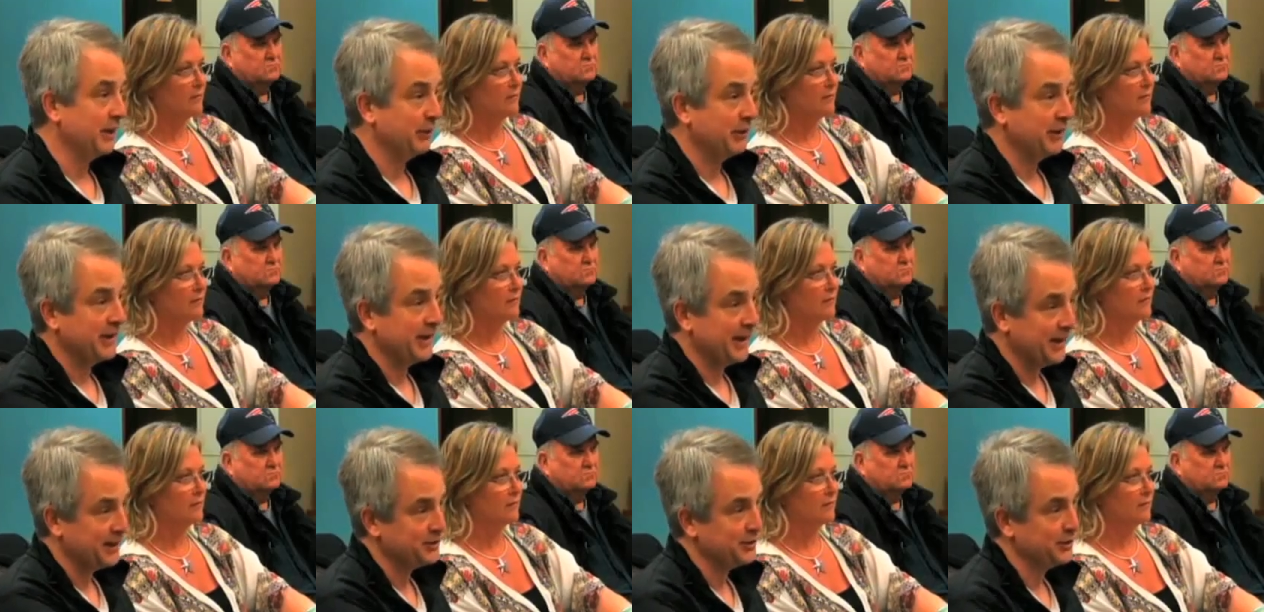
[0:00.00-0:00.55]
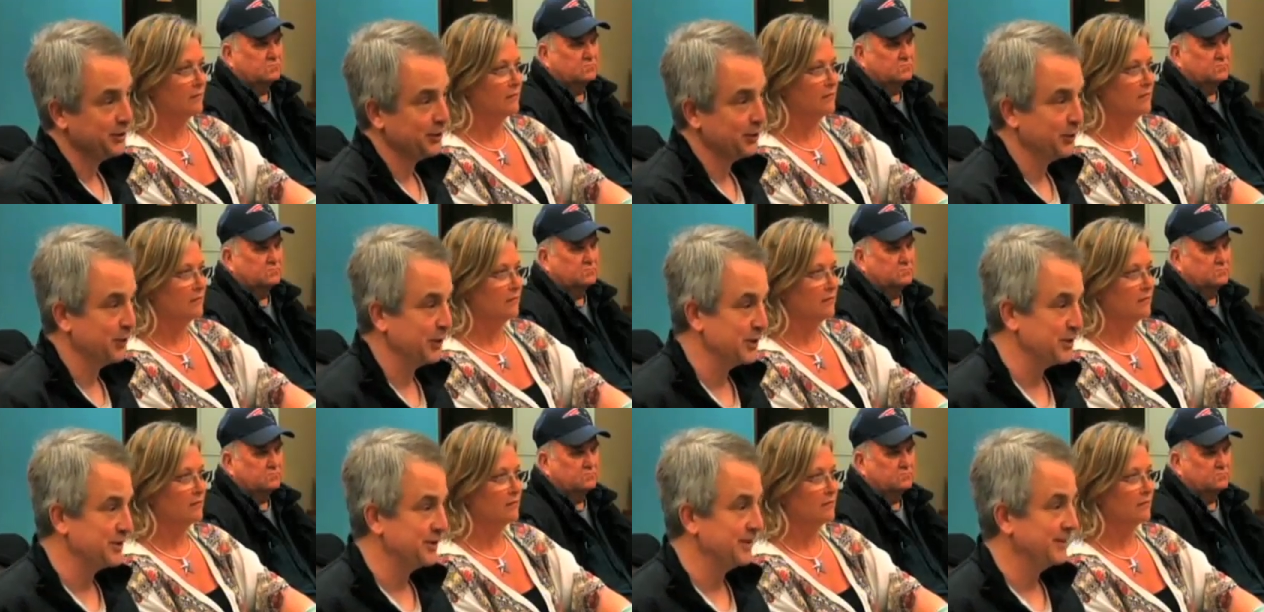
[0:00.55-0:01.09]
Speaker 1: Anyway, to answer
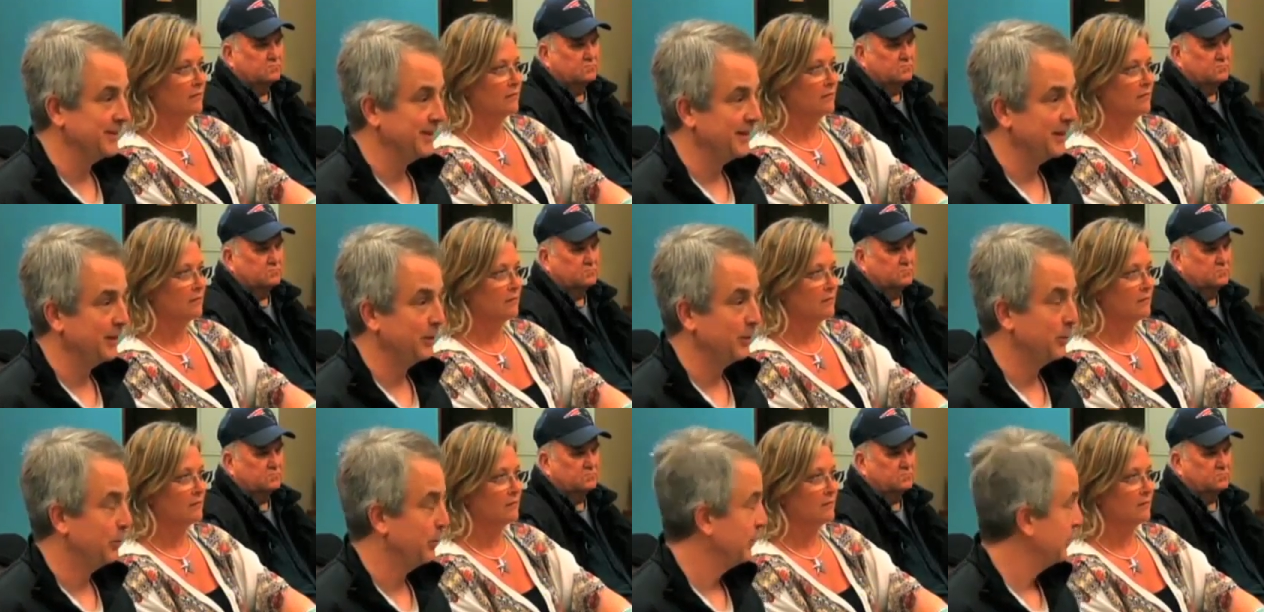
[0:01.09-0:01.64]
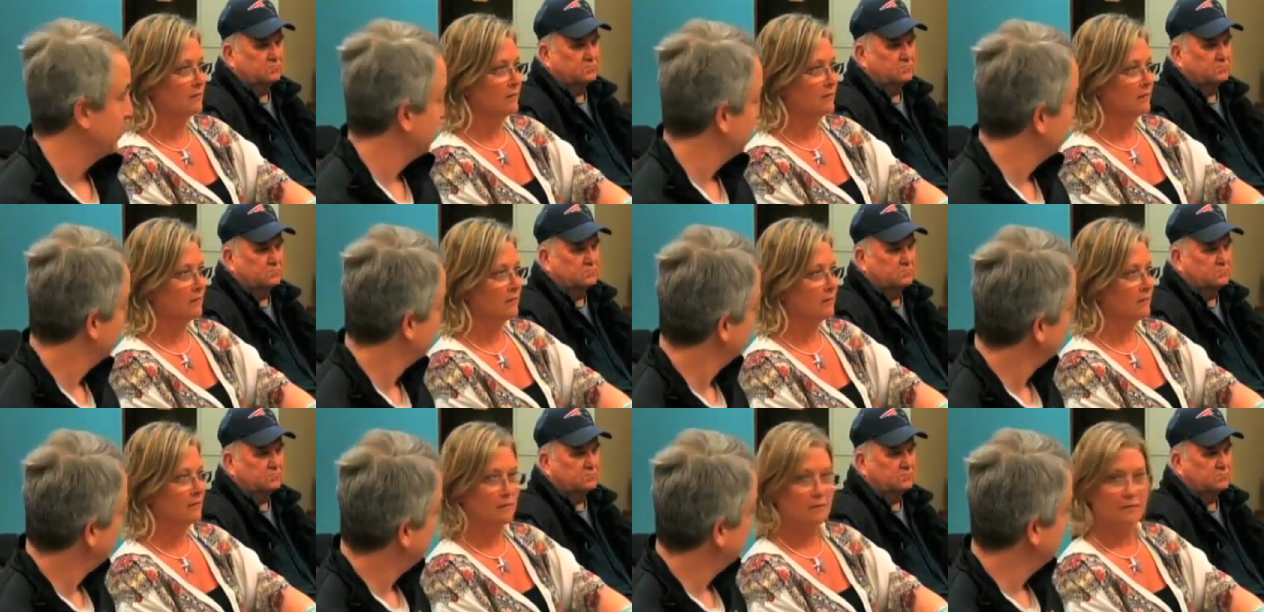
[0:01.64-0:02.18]
your question, you know,
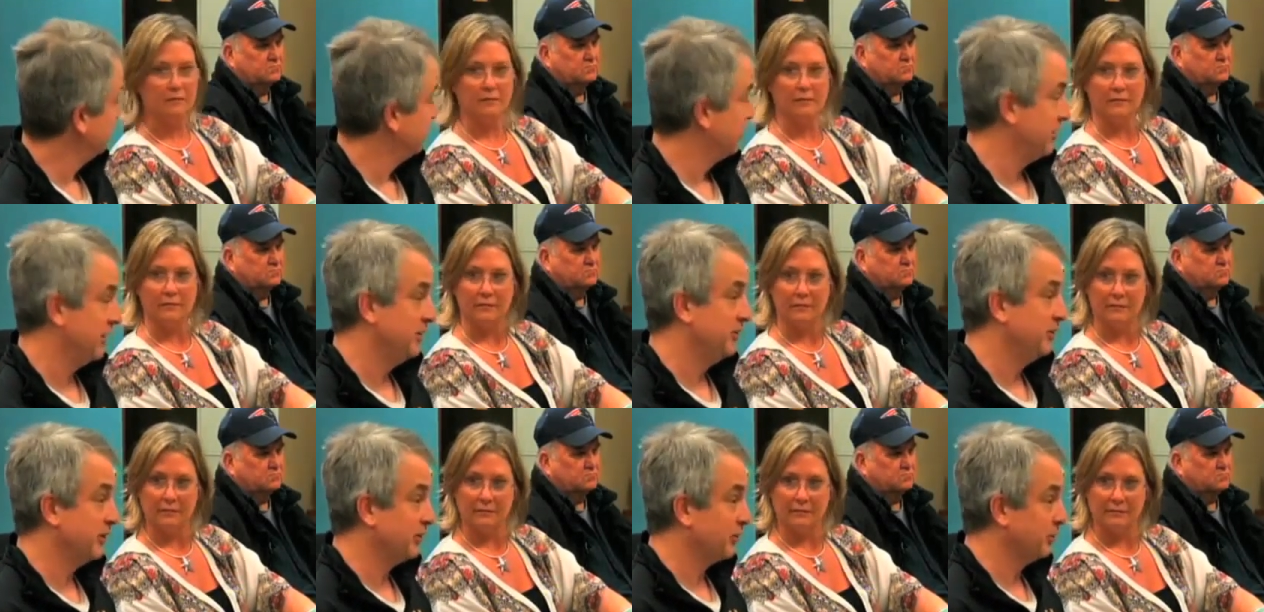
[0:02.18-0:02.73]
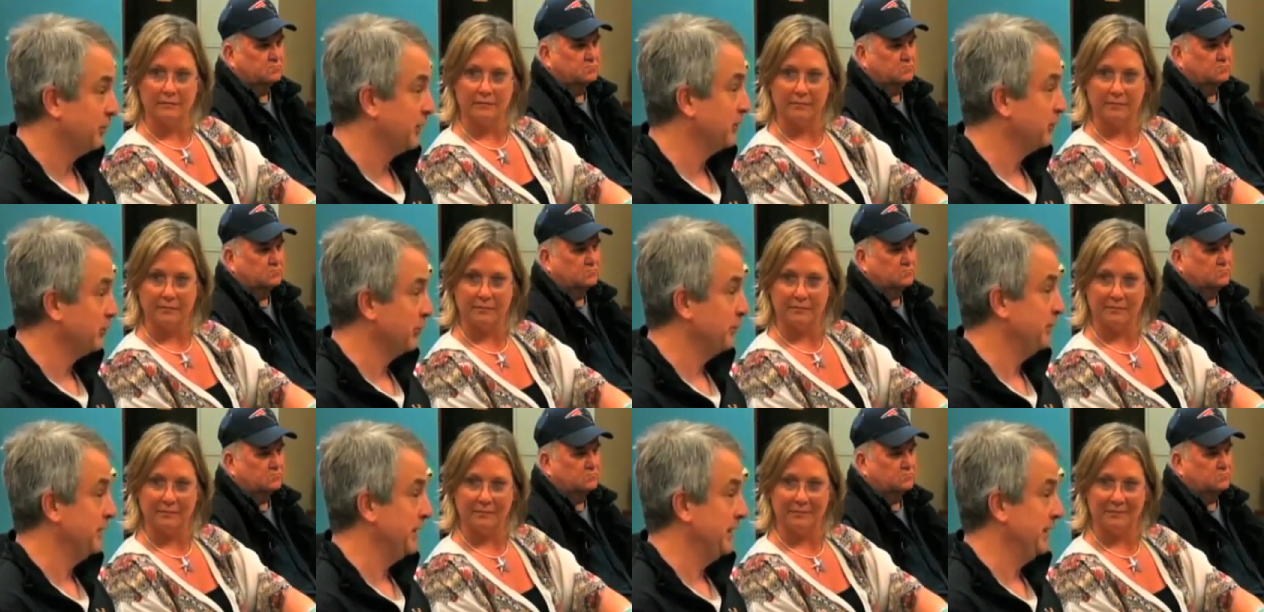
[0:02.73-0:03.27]
I would say six
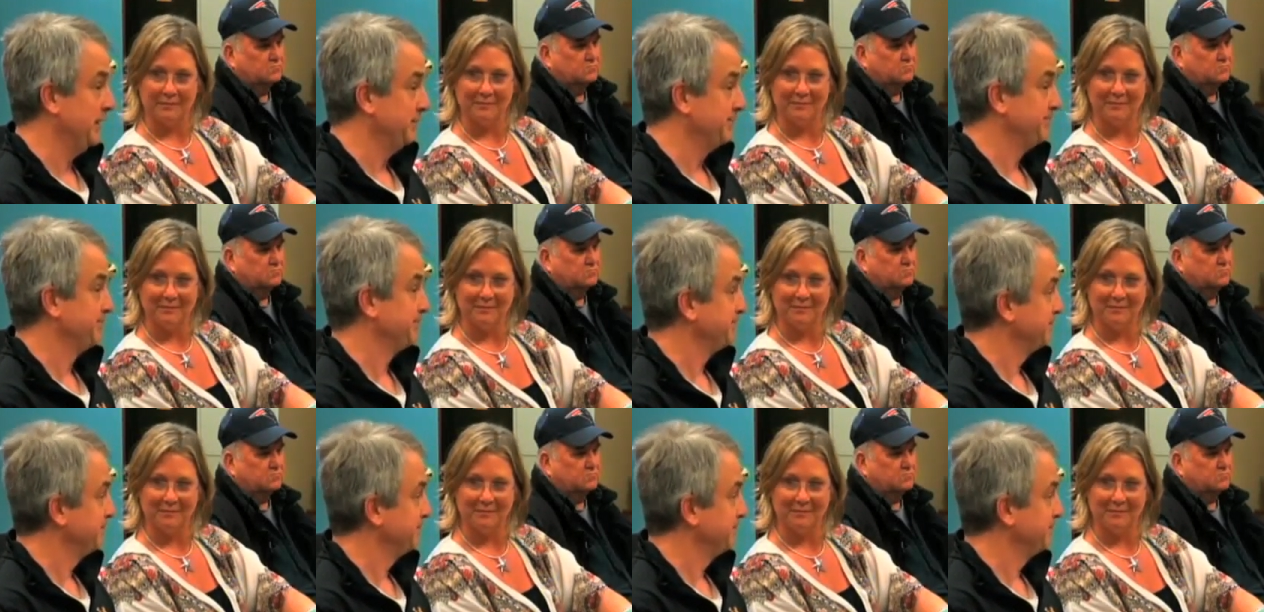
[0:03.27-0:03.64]
months would be